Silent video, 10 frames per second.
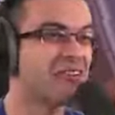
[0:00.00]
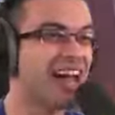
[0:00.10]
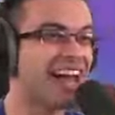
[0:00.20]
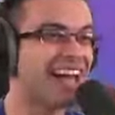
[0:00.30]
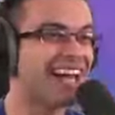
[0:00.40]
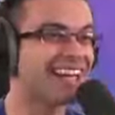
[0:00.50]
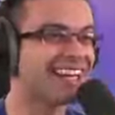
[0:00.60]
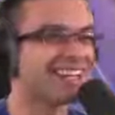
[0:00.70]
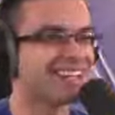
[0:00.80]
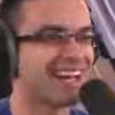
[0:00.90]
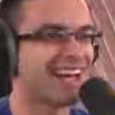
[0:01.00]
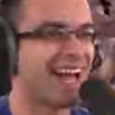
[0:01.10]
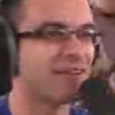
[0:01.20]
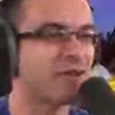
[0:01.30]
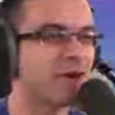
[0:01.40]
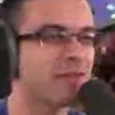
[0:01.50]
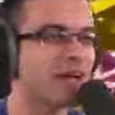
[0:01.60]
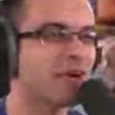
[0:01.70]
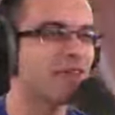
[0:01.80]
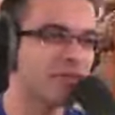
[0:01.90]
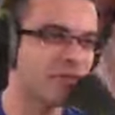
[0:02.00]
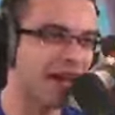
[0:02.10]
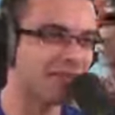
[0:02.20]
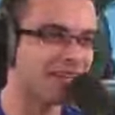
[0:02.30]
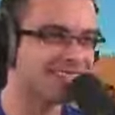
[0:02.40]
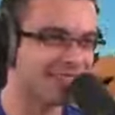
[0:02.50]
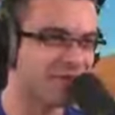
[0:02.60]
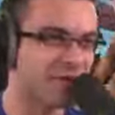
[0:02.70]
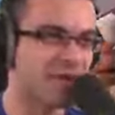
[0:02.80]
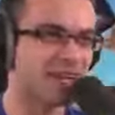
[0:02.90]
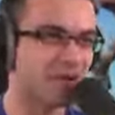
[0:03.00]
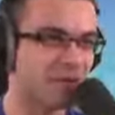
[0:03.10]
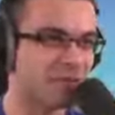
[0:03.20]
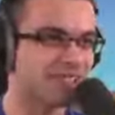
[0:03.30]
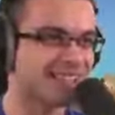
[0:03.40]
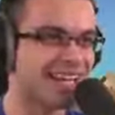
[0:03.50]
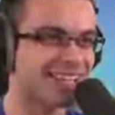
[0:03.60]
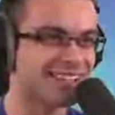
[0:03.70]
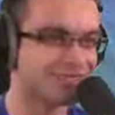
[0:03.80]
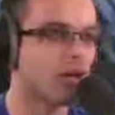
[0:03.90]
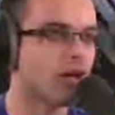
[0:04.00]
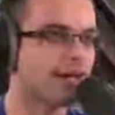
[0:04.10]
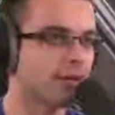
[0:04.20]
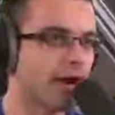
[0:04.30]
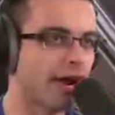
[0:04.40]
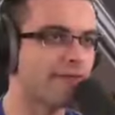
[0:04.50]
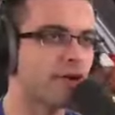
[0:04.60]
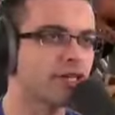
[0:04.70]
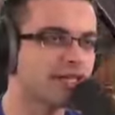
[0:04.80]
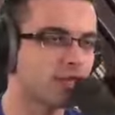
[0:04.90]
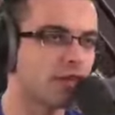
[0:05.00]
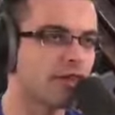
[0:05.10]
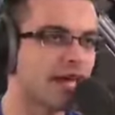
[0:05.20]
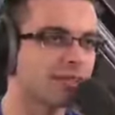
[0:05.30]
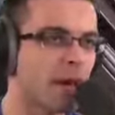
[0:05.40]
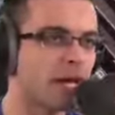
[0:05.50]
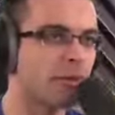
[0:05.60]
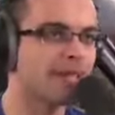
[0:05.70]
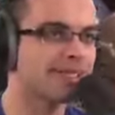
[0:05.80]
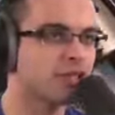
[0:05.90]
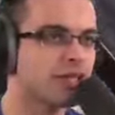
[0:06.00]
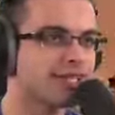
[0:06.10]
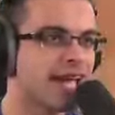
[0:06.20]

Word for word: wait. Okay, everybody back away from the battle bus. Everybody back away, please and thank you. We're all gonna run on foot. Let's go to the next battle bus to the